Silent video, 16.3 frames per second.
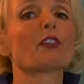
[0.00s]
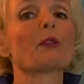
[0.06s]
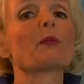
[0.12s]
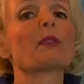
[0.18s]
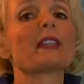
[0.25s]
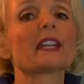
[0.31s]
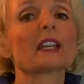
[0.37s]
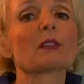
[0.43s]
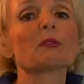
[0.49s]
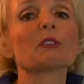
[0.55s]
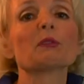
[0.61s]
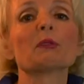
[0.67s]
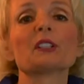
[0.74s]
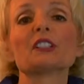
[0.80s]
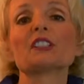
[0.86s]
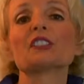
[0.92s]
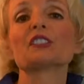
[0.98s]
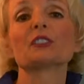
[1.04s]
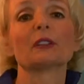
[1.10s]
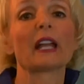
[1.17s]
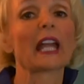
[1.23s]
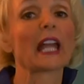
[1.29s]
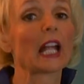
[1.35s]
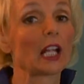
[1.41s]
From there we went
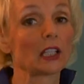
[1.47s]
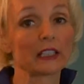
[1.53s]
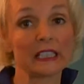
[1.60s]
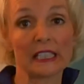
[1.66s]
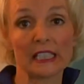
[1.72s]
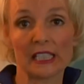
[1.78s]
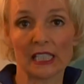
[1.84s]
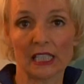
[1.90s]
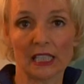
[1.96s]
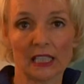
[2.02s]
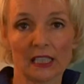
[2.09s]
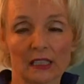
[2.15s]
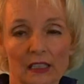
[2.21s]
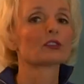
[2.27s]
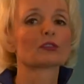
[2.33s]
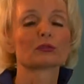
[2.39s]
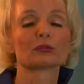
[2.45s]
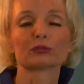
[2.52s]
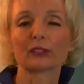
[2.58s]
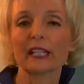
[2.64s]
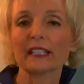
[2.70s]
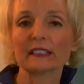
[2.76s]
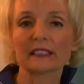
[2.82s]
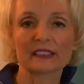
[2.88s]
into LED.
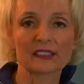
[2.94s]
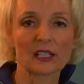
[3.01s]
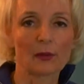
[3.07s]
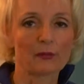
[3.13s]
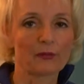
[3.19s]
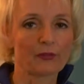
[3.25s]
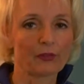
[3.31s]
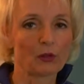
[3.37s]
Great step